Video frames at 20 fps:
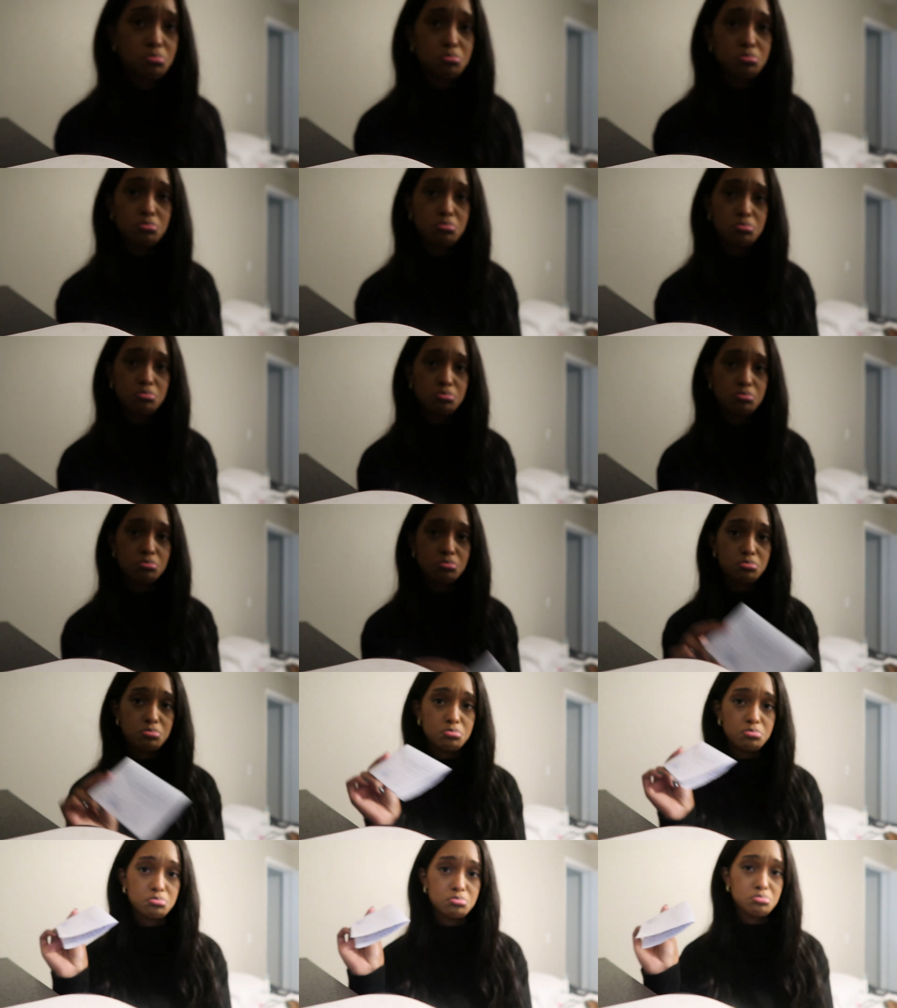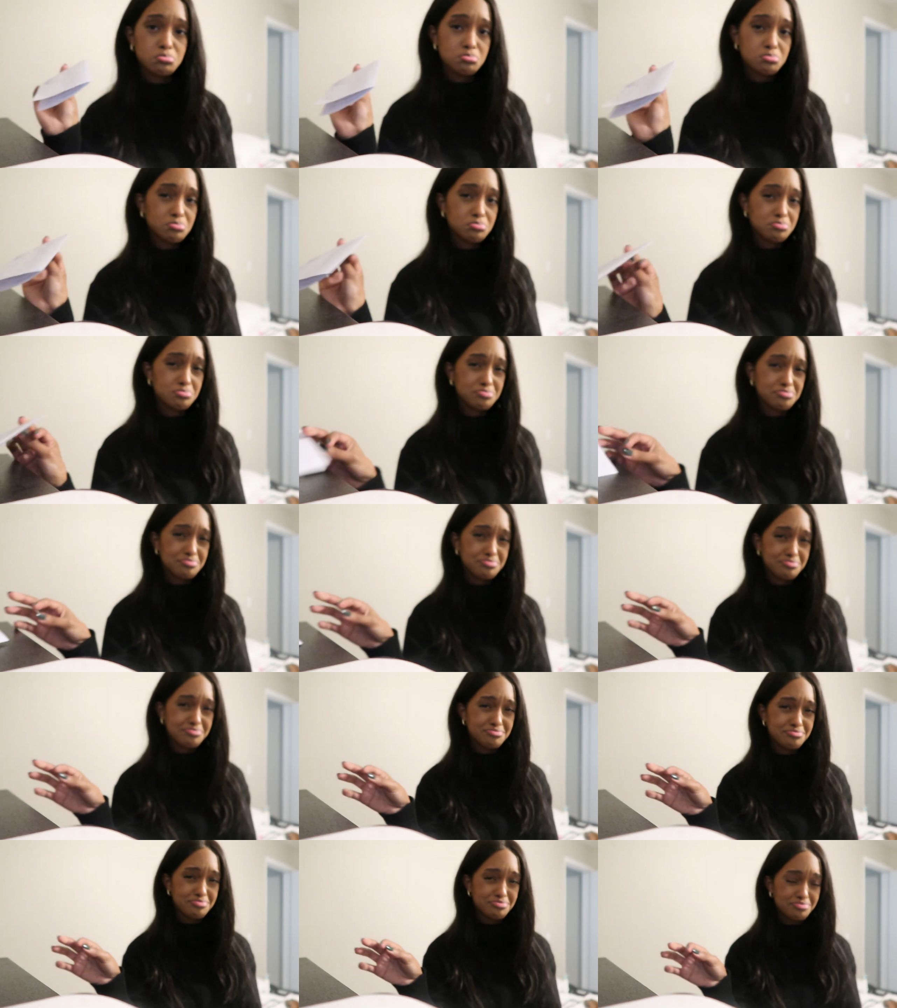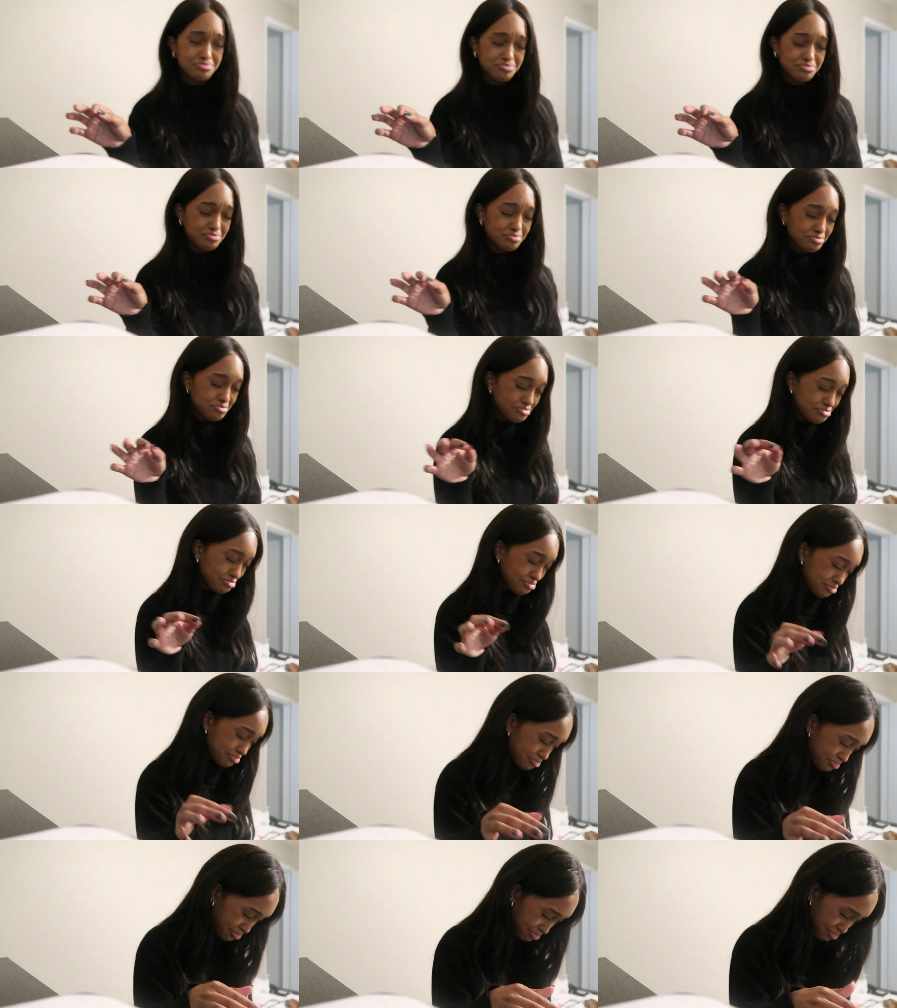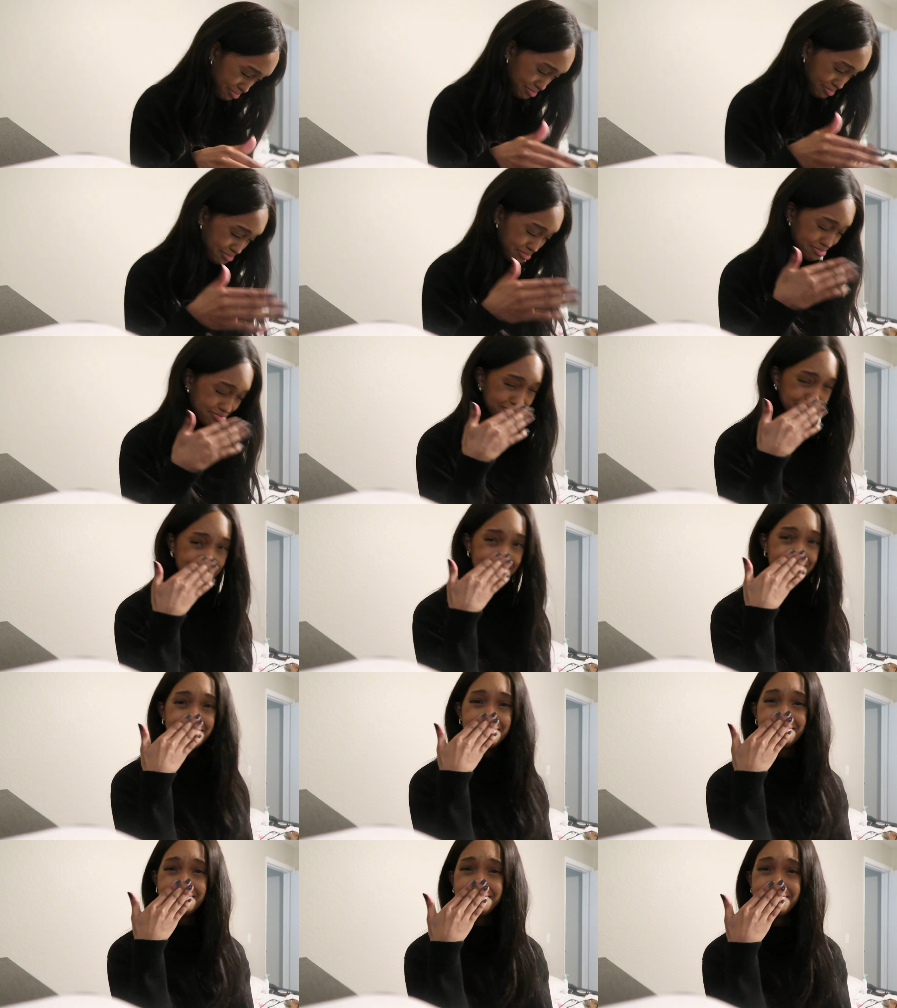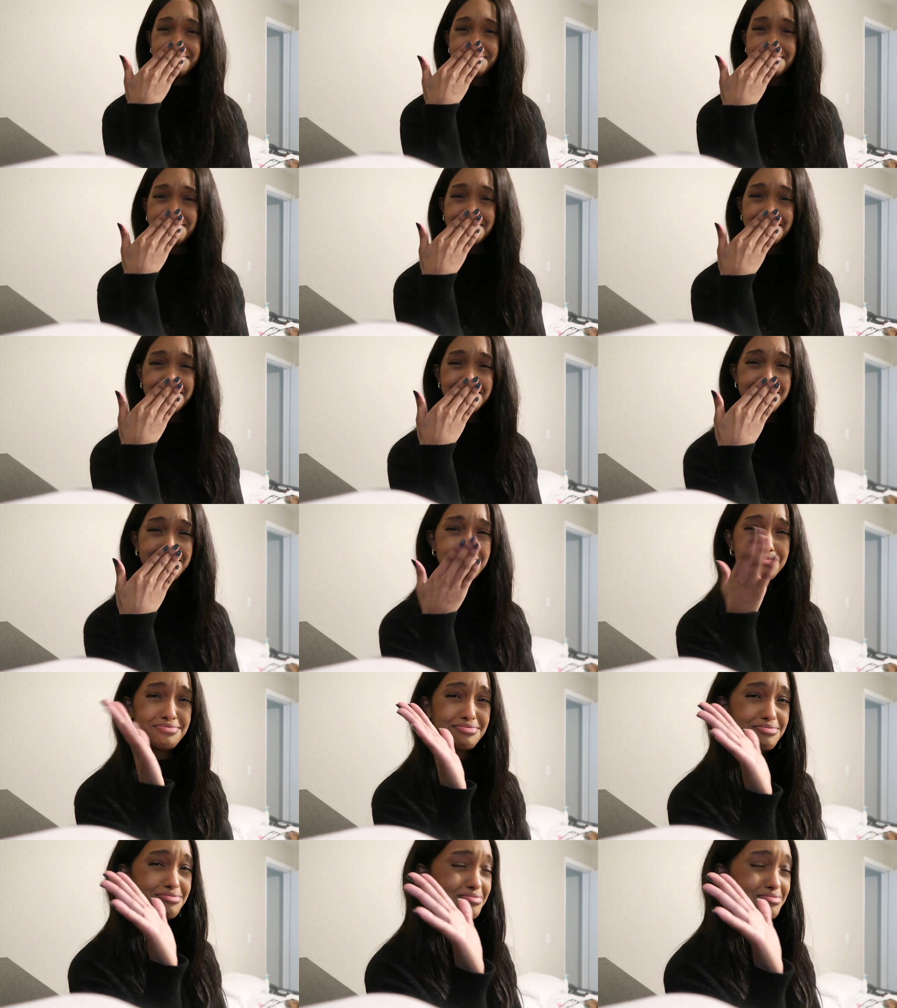(no one is talking)